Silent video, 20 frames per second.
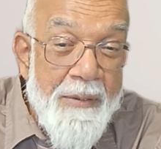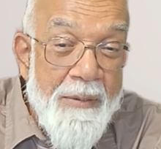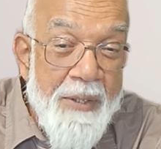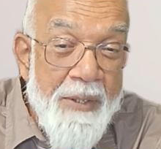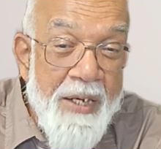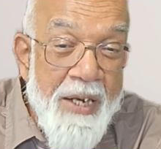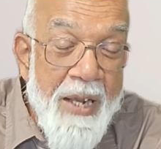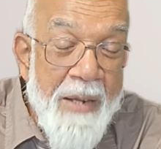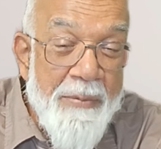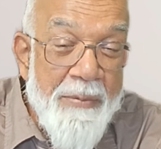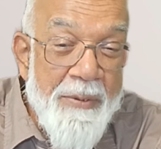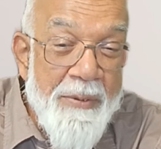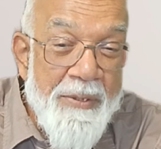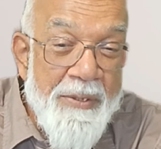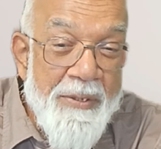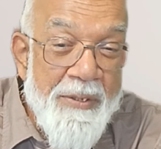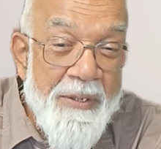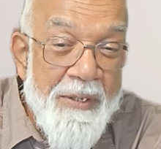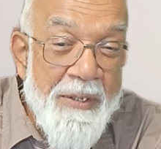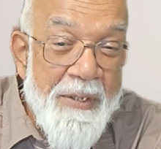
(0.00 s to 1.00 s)
what
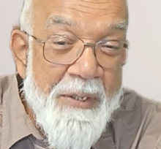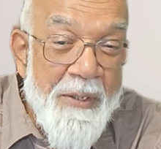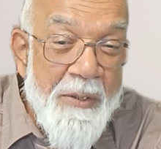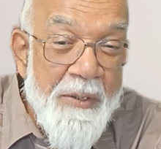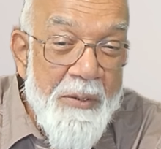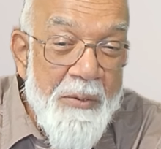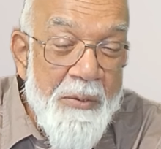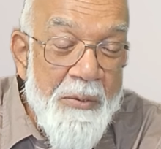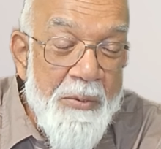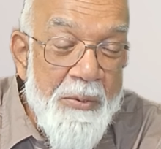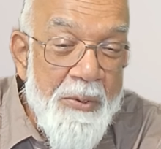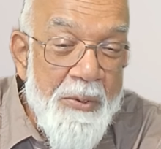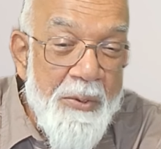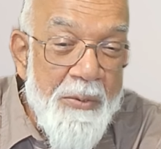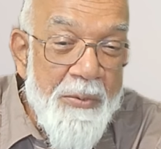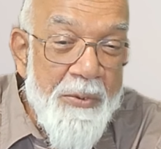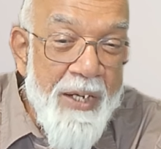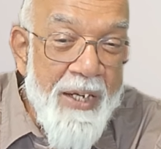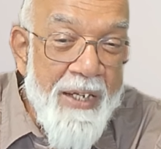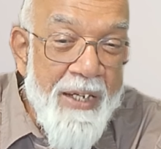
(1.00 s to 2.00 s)
happens
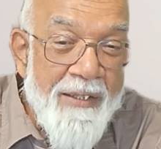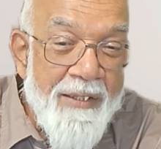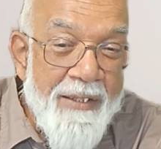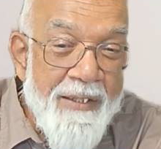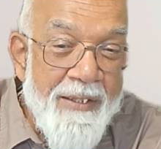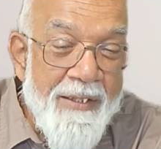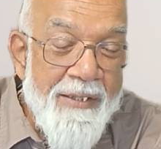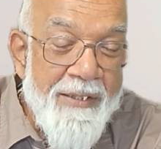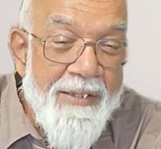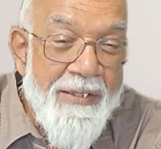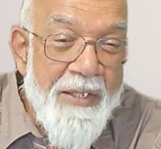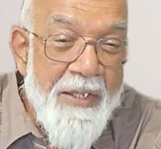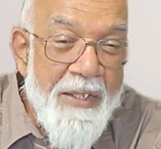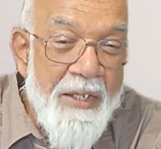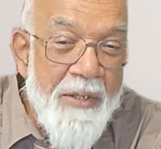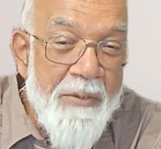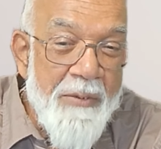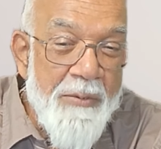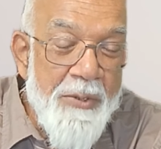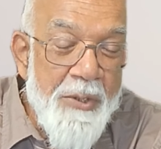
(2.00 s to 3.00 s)
four factors
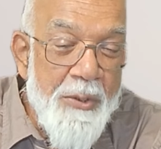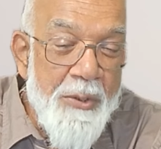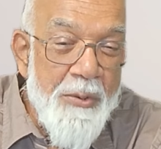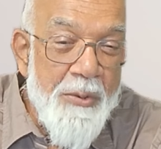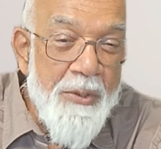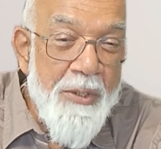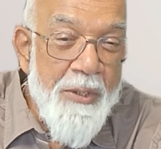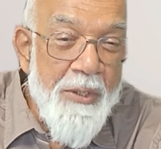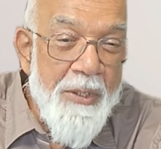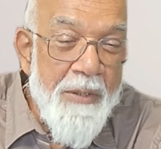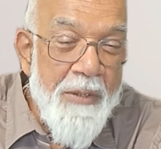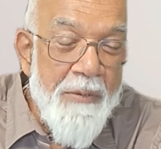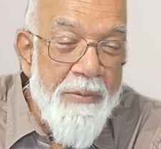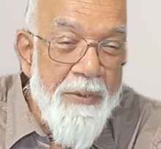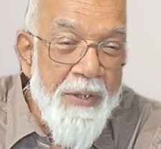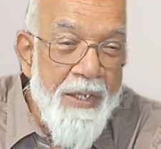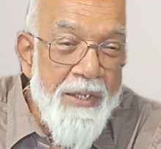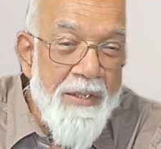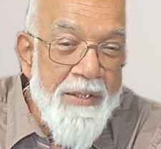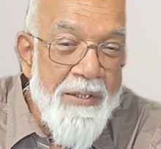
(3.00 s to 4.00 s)
gives you the
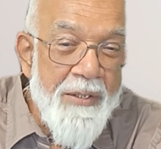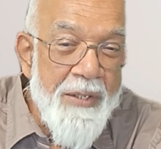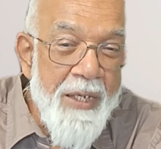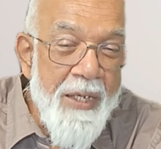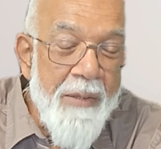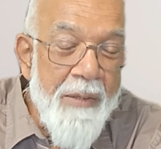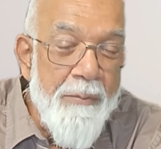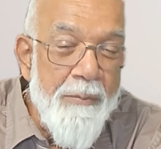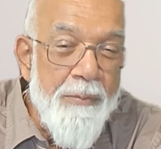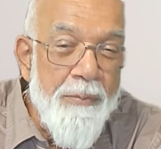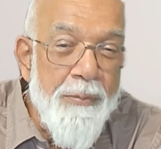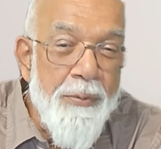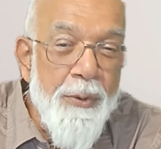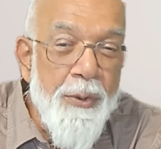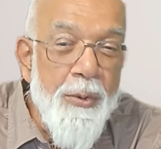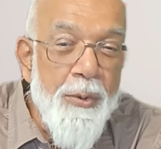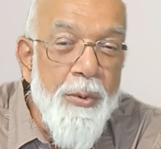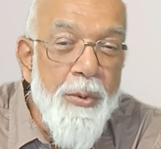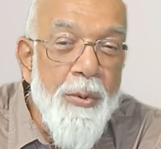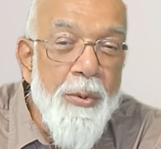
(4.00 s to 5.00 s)
difference
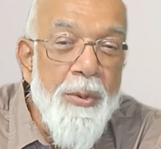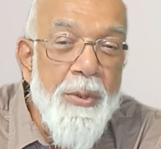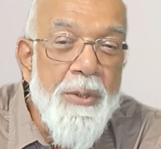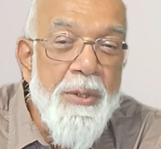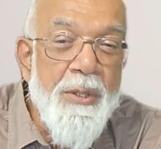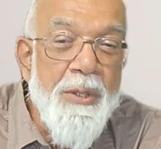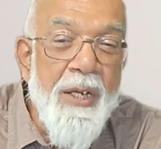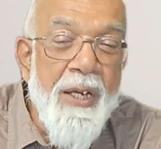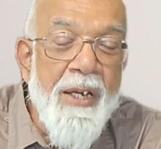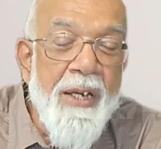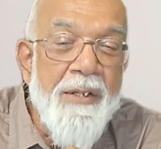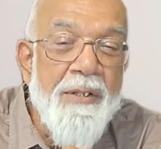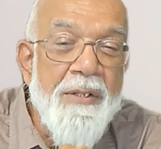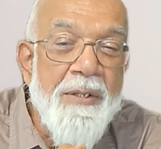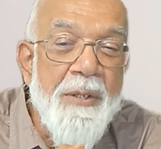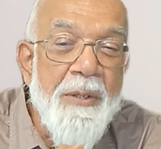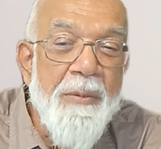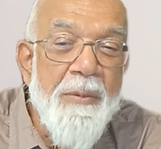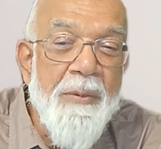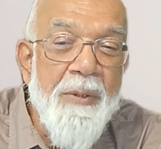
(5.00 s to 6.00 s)
impure
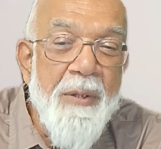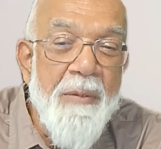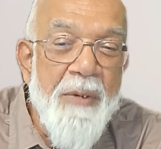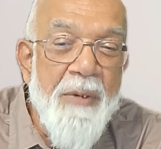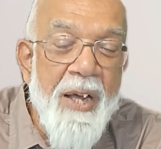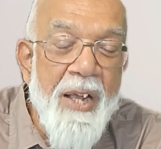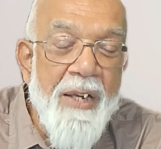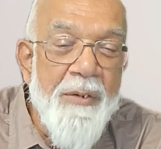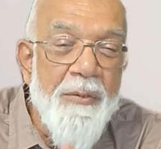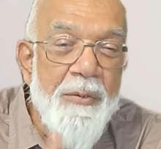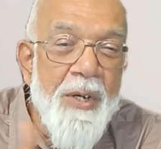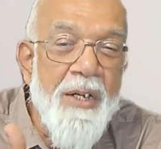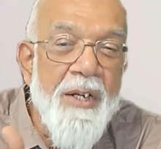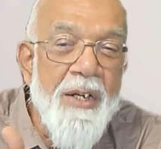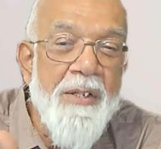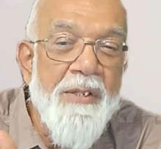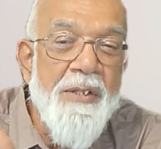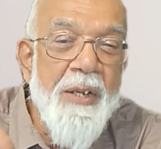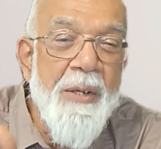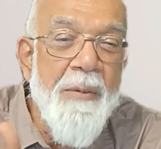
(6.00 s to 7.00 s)
states of the mind
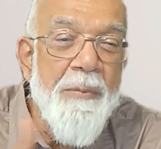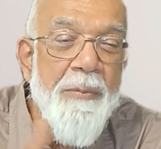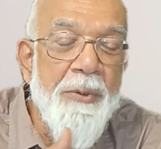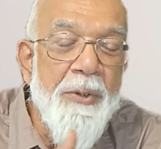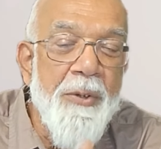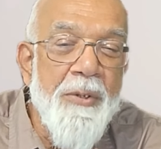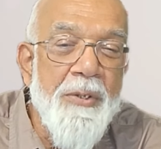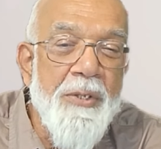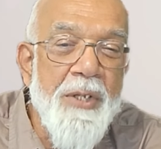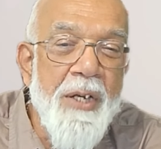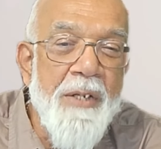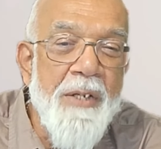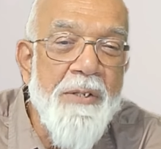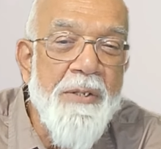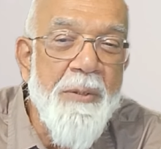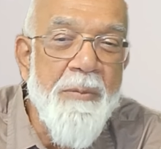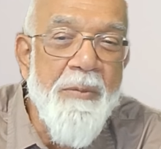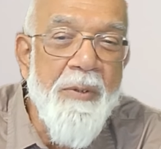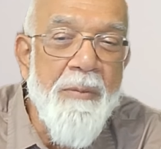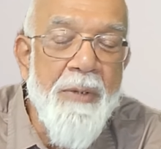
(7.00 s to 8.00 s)
what are the impure
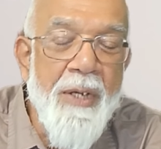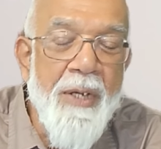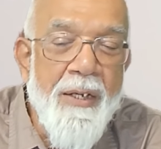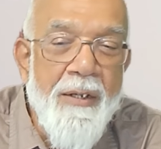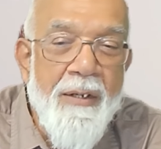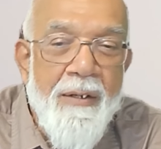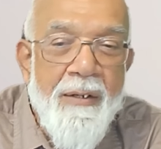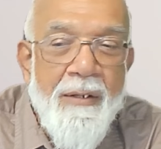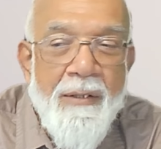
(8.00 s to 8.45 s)
states of the mind